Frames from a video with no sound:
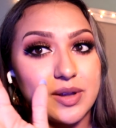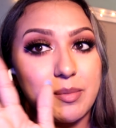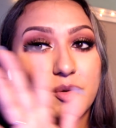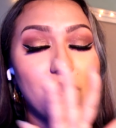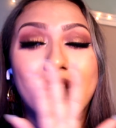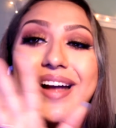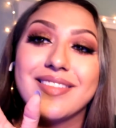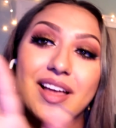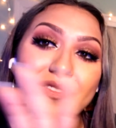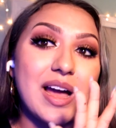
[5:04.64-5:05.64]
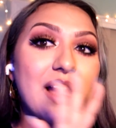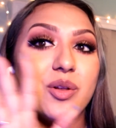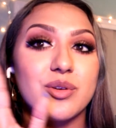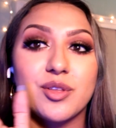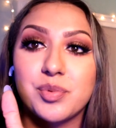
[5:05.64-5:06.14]
don't get me wrong, I love it, I
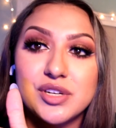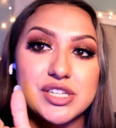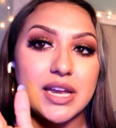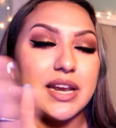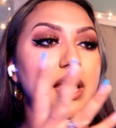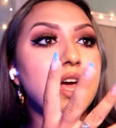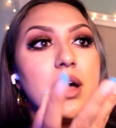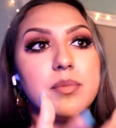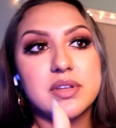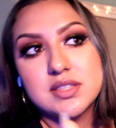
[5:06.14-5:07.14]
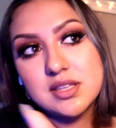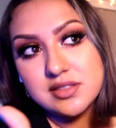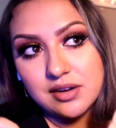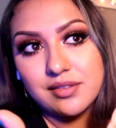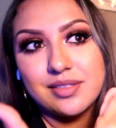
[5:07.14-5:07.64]
always appreciate it, but the,
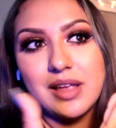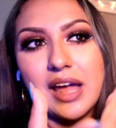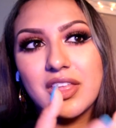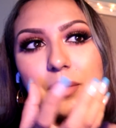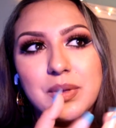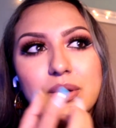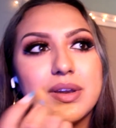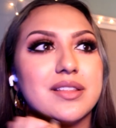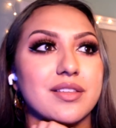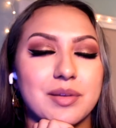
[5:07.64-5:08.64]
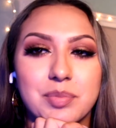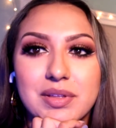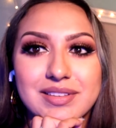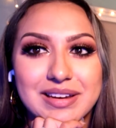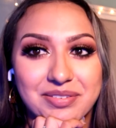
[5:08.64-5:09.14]
there's, I think, beauty in the
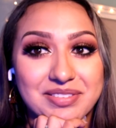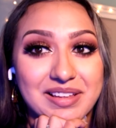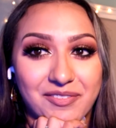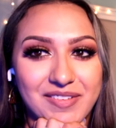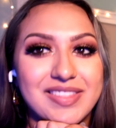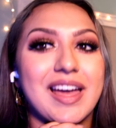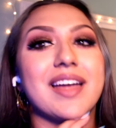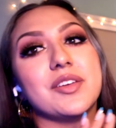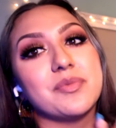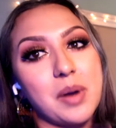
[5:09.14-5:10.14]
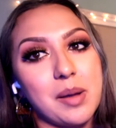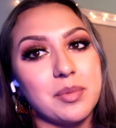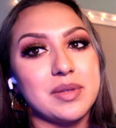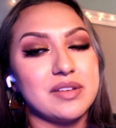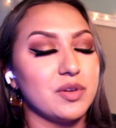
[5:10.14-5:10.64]
simplicity of stuff like that. And you
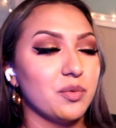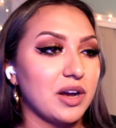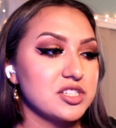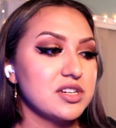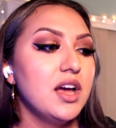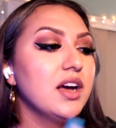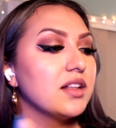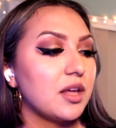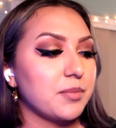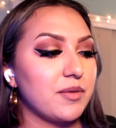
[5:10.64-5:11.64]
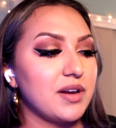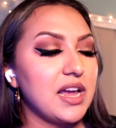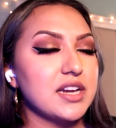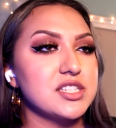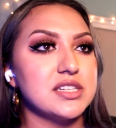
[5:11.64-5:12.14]
probably, if you watched a lot of my
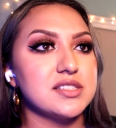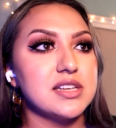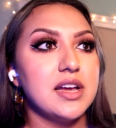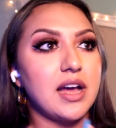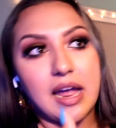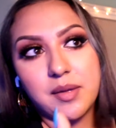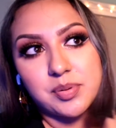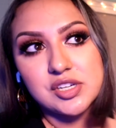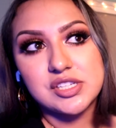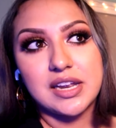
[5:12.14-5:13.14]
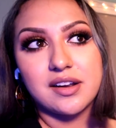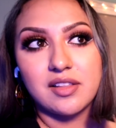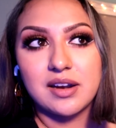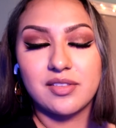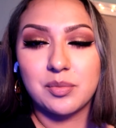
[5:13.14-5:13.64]
reactions, I appreciate a
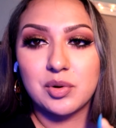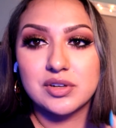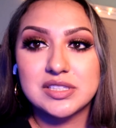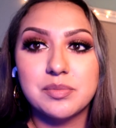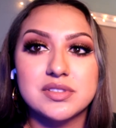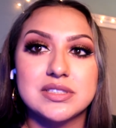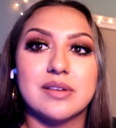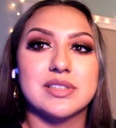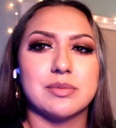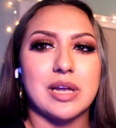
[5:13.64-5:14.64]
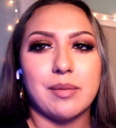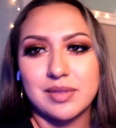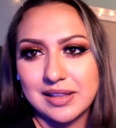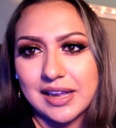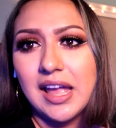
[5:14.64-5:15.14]
lot of the more simple stuff
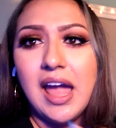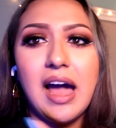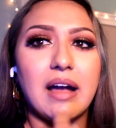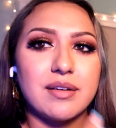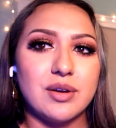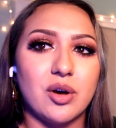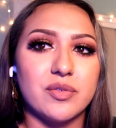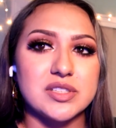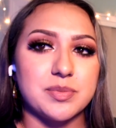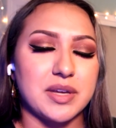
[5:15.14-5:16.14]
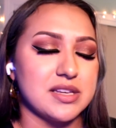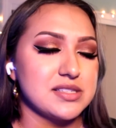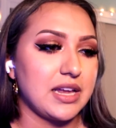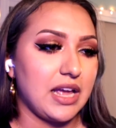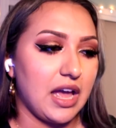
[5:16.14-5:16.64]
sometimes. And like, I don't know if it's
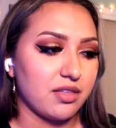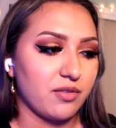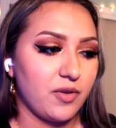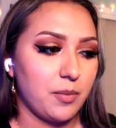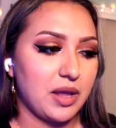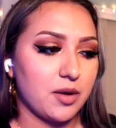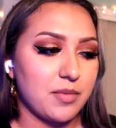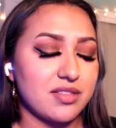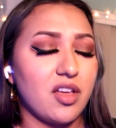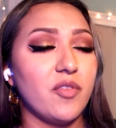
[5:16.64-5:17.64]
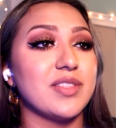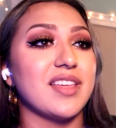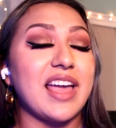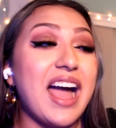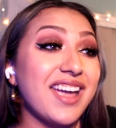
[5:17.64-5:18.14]
because like as a filmmaker myself, it's
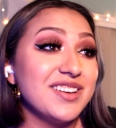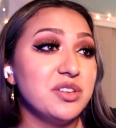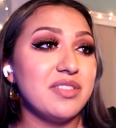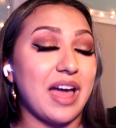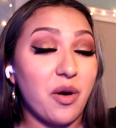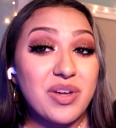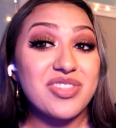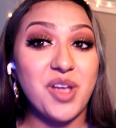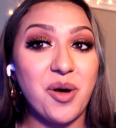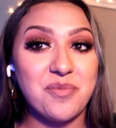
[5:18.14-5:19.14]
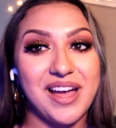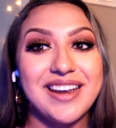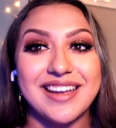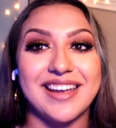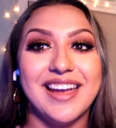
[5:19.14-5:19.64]
like I could do that with no
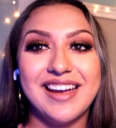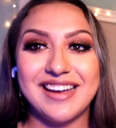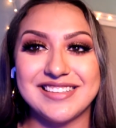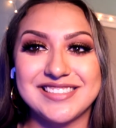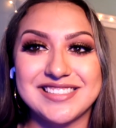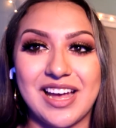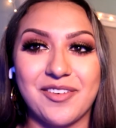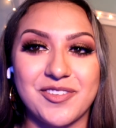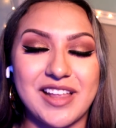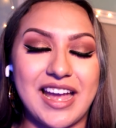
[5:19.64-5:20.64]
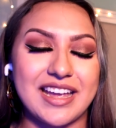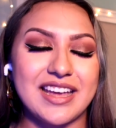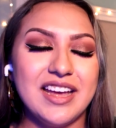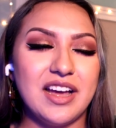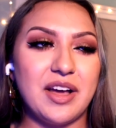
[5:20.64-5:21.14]
money and stuff, like
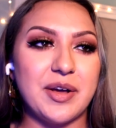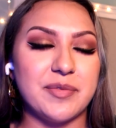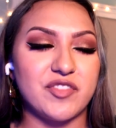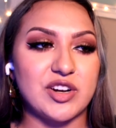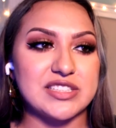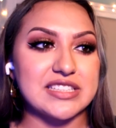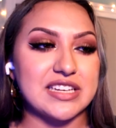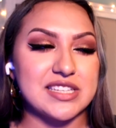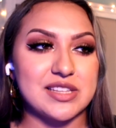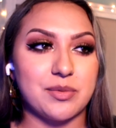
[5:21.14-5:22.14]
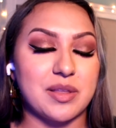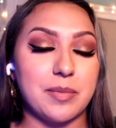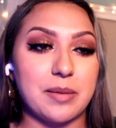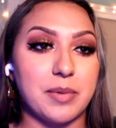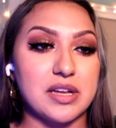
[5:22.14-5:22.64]
um, versus like something with the
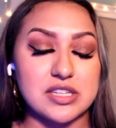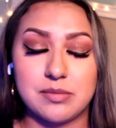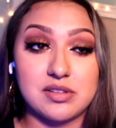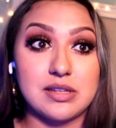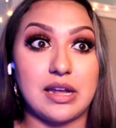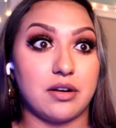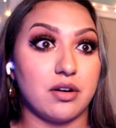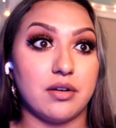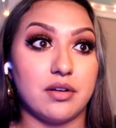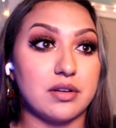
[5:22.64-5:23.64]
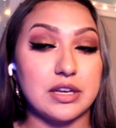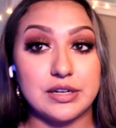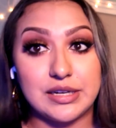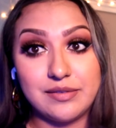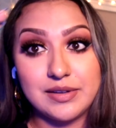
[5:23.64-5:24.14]
big budget, it was like, girl,
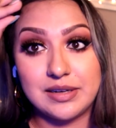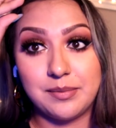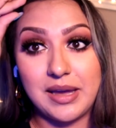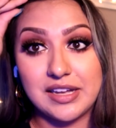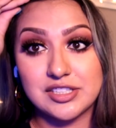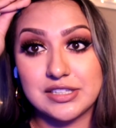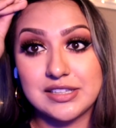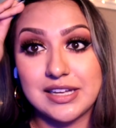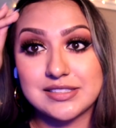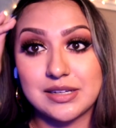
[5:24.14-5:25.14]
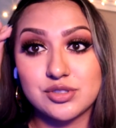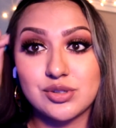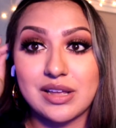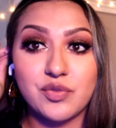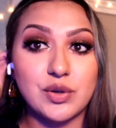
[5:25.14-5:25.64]
couldn't even imagine, that sounds
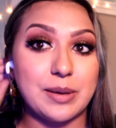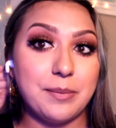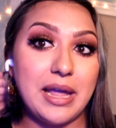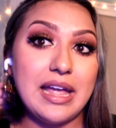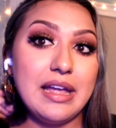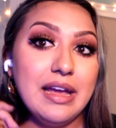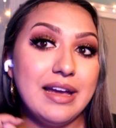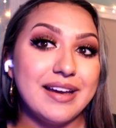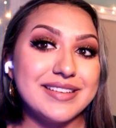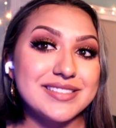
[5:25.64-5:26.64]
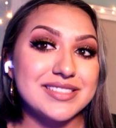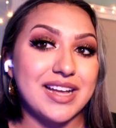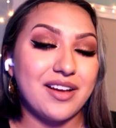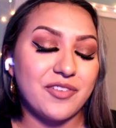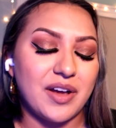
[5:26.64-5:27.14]
stressful to me and
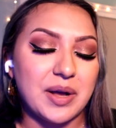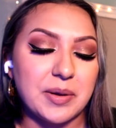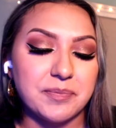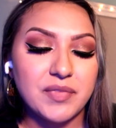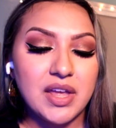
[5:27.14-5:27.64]
stuff. Um,